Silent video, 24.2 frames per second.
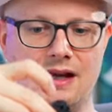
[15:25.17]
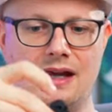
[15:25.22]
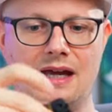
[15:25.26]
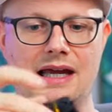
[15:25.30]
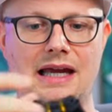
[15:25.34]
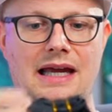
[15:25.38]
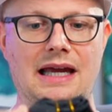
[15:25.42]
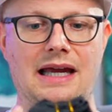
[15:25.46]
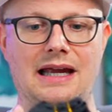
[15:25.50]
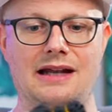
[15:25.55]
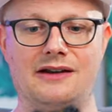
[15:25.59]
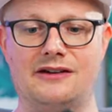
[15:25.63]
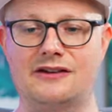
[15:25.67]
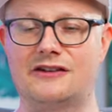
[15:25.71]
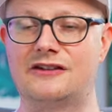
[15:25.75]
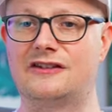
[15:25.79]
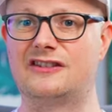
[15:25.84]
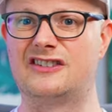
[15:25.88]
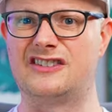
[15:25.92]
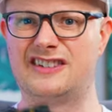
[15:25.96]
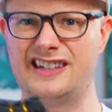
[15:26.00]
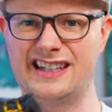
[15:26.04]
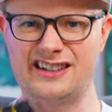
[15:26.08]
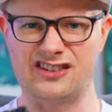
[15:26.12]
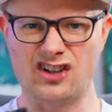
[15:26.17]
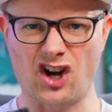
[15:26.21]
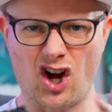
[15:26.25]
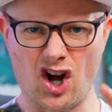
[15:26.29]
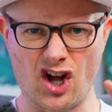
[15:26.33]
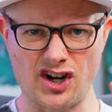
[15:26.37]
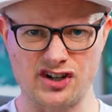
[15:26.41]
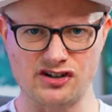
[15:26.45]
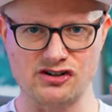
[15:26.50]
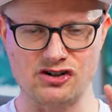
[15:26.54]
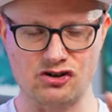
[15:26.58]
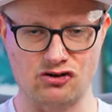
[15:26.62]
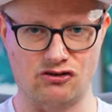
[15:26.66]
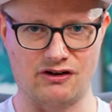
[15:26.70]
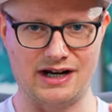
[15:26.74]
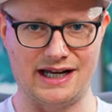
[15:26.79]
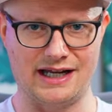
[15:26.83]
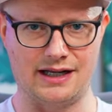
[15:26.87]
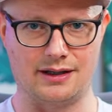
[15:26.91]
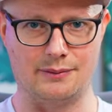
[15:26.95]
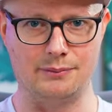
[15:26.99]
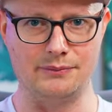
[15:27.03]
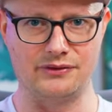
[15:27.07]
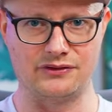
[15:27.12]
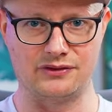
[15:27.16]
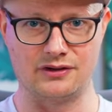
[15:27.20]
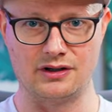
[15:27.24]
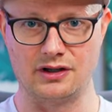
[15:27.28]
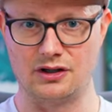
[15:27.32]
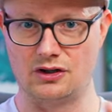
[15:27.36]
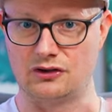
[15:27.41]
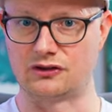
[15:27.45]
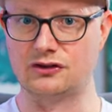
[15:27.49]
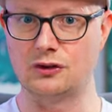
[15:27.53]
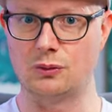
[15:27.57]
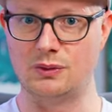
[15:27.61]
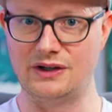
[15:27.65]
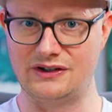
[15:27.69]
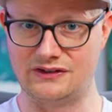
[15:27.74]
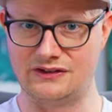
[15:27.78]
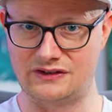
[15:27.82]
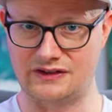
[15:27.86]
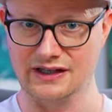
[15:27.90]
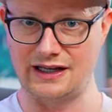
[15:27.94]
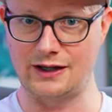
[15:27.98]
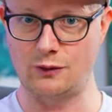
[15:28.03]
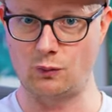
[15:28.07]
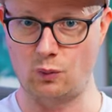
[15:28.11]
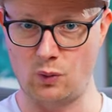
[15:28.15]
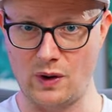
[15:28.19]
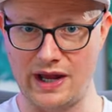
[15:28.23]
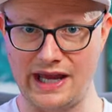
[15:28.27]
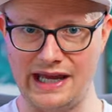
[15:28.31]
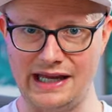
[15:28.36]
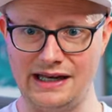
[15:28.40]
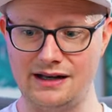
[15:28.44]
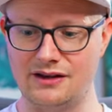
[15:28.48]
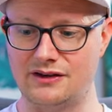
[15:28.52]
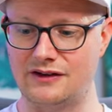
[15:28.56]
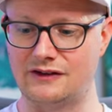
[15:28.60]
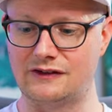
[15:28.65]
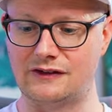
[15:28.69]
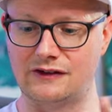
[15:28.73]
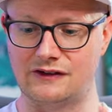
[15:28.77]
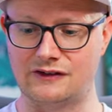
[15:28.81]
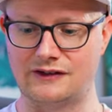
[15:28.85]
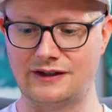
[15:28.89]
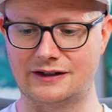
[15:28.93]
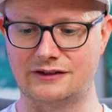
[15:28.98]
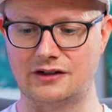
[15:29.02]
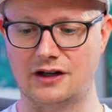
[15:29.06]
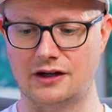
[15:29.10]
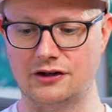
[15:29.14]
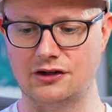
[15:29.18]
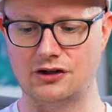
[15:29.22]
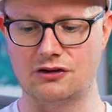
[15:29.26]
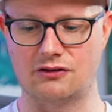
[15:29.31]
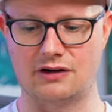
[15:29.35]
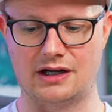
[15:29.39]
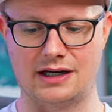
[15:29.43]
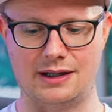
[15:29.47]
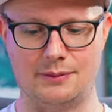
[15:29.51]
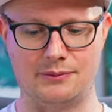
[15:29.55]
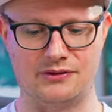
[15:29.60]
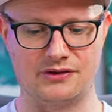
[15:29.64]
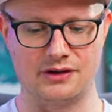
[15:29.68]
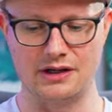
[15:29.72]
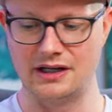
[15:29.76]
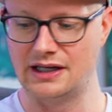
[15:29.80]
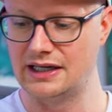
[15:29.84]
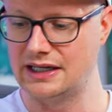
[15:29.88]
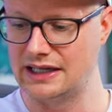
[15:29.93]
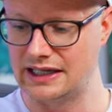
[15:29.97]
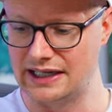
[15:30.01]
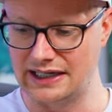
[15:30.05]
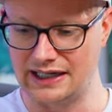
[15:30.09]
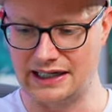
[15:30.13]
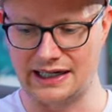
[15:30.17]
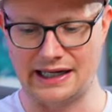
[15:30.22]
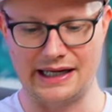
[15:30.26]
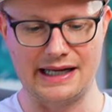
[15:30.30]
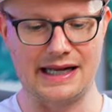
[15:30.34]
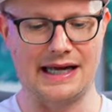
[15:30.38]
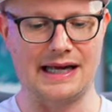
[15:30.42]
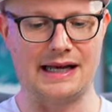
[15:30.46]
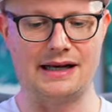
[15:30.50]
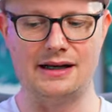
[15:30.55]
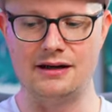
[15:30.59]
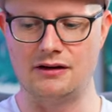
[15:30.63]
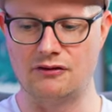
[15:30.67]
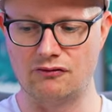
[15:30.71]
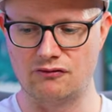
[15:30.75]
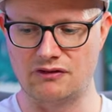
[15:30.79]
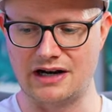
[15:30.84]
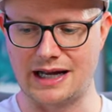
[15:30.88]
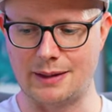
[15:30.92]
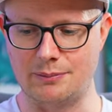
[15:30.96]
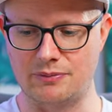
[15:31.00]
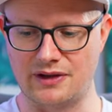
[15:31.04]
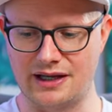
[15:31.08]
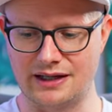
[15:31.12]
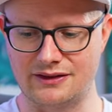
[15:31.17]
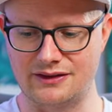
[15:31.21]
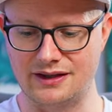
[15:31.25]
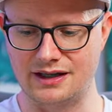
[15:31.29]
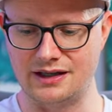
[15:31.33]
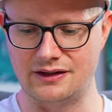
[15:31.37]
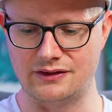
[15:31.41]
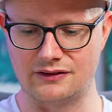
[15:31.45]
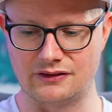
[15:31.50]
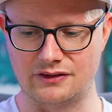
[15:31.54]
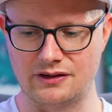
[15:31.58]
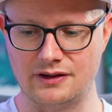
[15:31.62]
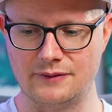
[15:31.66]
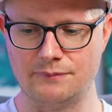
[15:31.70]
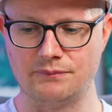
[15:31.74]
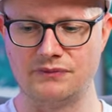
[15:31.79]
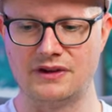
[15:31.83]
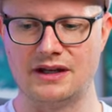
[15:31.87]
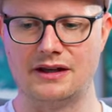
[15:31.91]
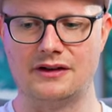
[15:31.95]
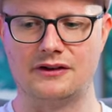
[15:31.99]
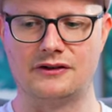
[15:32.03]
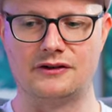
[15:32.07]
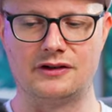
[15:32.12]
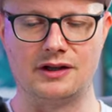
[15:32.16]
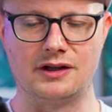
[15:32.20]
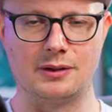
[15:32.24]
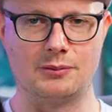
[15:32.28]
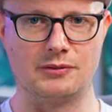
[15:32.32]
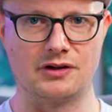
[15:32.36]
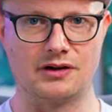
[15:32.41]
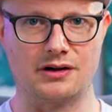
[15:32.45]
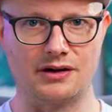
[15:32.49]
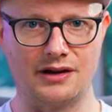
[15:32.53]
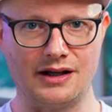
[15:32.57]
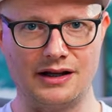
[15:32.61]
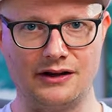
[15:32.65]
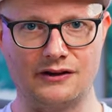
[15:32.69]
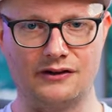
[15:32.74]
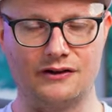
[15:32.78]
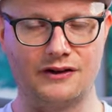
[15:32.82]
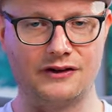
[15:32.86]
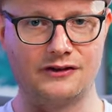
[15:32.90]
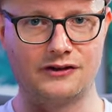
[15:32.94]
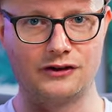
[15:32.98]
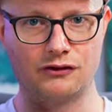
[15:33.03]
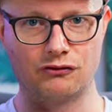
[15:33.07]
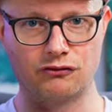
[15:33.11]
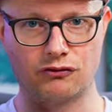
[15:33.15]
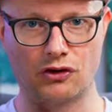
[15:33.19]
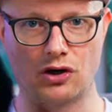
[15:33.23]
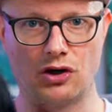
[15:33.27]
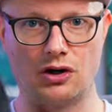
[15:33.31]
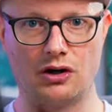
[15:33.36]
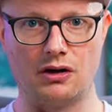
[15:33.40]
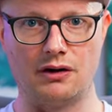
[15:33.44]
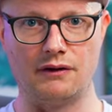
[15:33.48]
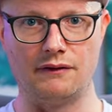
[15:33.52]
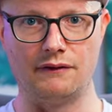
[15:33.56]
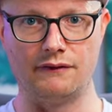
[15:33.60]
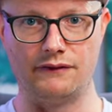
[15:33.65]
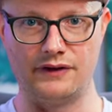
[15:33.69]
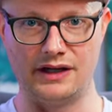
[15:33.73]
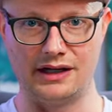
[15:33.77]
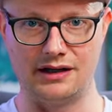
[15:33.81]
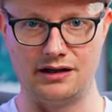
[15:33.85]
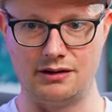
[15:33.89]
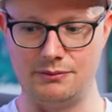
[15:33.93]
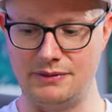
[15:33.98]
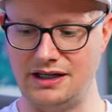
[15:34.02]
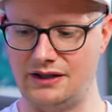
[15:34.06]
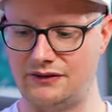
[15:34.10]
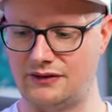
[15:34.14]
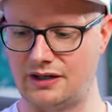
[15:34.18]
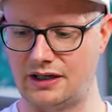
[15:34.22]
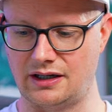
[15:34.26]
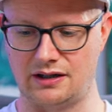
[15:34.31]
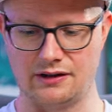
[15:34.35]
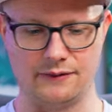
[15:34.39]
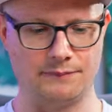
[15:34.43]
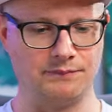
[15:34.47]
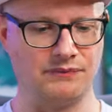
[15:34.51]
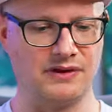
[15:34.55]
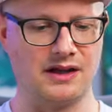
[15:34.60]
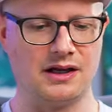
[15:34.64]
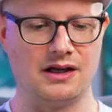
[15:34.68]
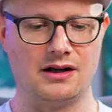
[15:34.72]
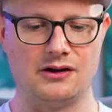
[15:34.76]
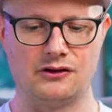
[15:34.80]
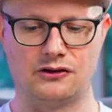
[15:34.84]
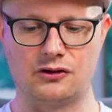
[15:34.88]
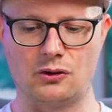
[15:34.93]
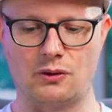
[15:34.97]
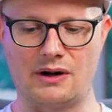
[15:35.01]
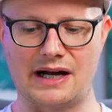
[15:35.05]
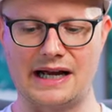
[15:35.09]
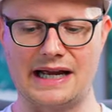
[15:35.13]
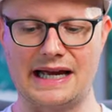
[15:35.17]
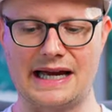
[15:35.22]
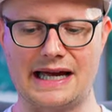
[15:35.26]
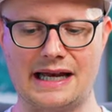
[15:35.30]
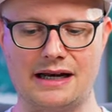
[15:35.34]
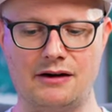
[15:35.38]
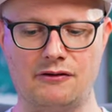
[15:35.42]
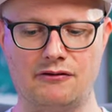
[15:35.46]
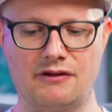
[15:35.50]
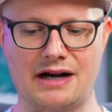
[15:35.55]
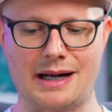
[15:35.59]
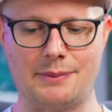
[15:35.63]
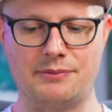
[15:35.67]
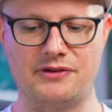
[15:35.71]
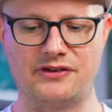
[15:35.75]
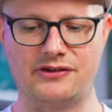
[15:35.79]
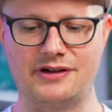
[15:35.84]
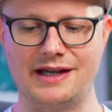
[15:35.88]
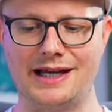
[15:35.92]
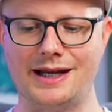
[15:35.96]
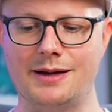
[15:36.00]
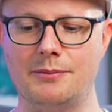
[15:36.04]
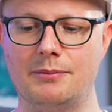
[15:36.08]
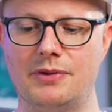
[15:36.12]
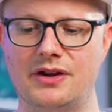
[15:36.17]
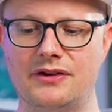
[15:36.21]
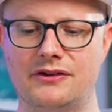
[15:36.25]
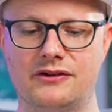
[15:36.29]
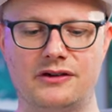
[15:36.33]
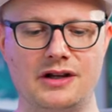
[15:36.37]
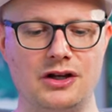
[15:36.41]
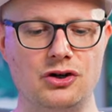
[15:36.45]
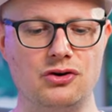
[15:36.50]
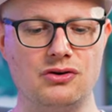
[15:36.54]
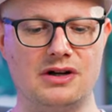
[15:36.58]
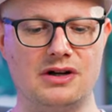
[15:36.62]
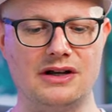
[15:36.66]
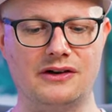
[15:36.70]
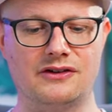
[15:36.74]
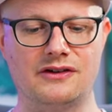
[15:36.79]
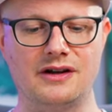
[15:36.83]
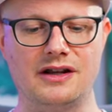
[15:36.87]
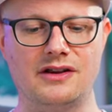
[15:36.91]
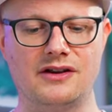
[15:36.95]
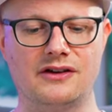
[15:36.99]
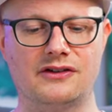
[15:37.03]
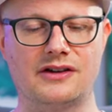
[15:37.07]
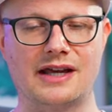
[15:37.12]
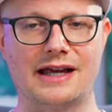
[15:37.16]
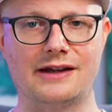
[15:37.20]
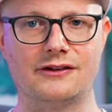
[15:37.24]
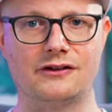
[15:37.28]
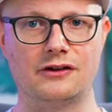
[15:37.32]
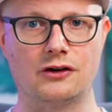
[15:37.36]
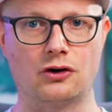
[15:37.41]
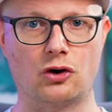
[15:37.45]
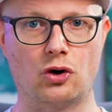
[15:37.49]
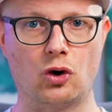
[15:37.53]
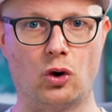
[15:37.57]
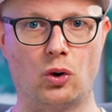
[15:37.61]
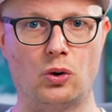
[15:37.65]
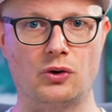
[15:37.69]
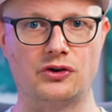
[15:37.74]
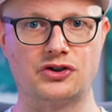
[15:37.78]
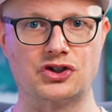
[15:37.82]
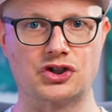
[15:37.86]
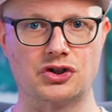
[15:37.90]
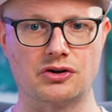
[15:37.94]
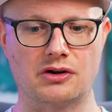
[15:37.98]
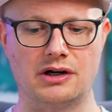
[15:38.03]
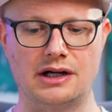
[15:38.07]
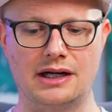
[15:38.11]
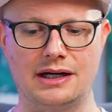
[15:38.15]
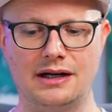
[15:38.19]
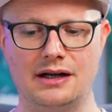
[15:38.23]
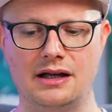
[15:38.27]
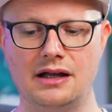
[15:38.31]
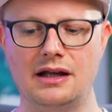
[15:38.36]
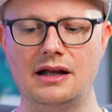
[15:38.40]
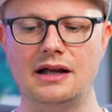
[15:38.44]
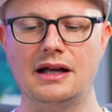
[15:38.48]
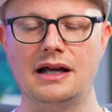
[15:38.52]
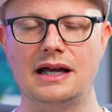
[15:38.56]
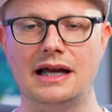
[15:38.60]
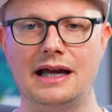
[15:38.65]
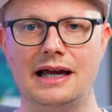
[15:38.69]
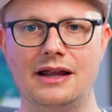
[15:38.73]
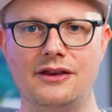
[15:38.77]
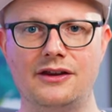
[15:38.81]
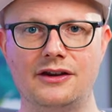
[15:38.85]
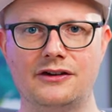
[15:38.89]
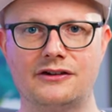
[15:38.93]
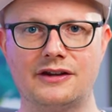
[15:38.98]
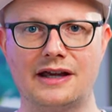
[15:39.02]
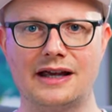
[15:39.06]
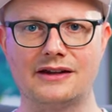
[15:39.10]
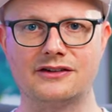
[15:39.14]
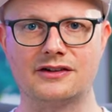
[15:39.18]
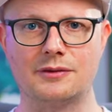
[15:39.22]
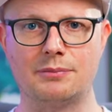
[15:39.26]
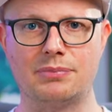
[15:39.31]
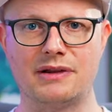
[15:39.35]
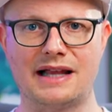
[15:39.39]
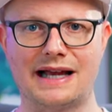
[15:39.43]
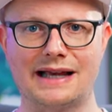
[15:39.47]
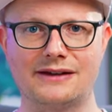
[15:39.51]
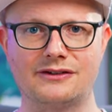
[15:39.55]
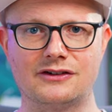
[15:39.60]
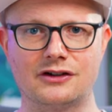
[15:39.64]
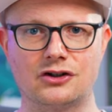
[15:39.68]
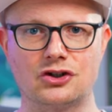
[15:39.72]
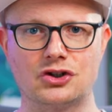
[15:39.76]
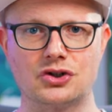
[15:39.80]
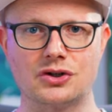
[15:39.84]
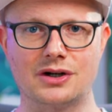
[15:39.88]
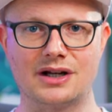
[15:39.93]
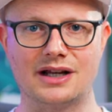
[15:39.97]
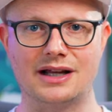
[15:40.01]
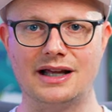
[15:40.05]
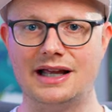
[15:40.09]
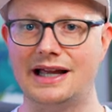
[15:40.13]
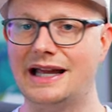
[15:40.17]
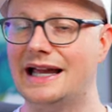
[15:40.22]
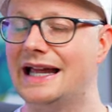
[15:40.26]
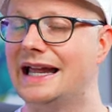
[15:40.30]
It's 600 grams. So we said weight, this is 600 grams. And I had it wrapped like this, similar to this. This is raw Vietnamese hair. So I had it wrapped the same, but see, you can see this has a gold string and this has a plastic string.